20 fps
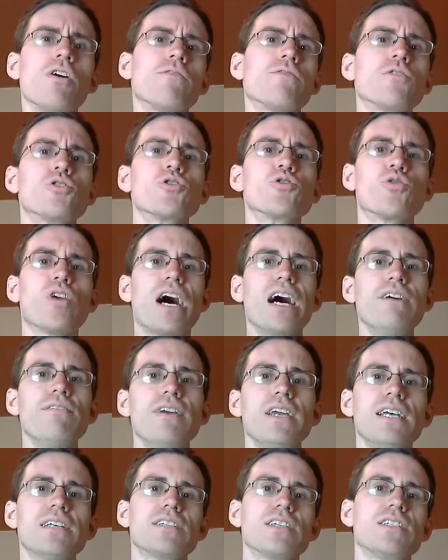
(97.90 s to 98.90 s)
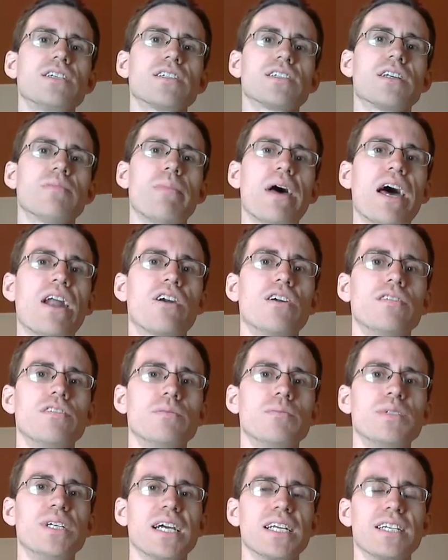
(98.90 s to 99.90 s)
For driving isn't just a matter of
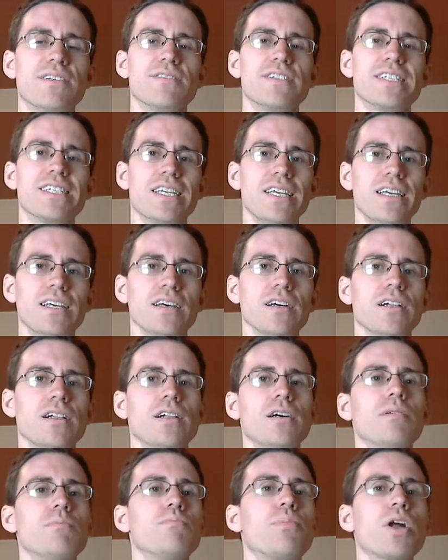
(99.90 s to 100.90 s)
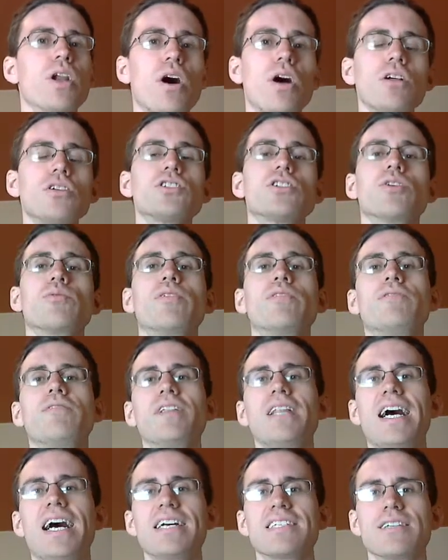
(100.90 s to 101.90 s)
objective skill, but also of
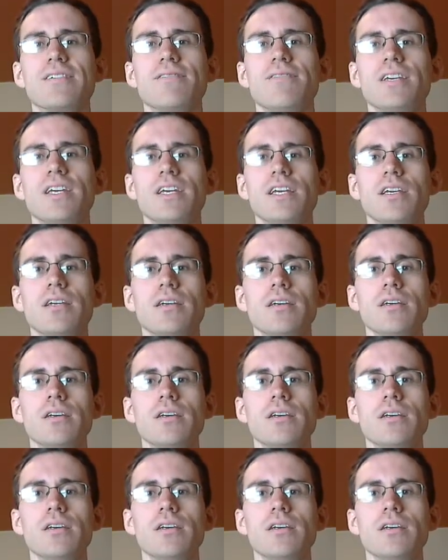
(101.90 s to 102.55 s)
philosophy.